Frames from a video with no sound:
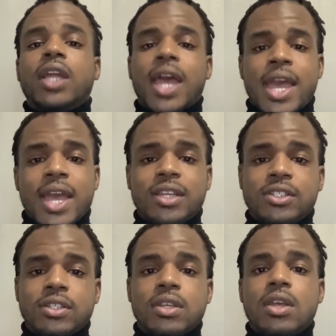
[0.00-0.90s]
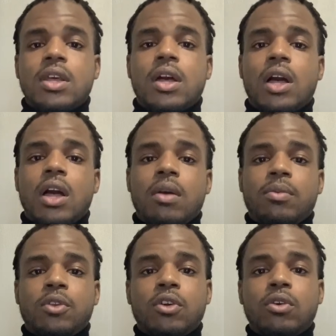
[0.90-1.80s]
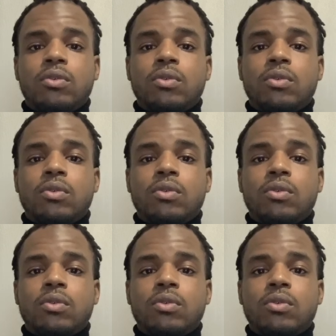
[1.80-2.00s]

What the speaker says: ask. When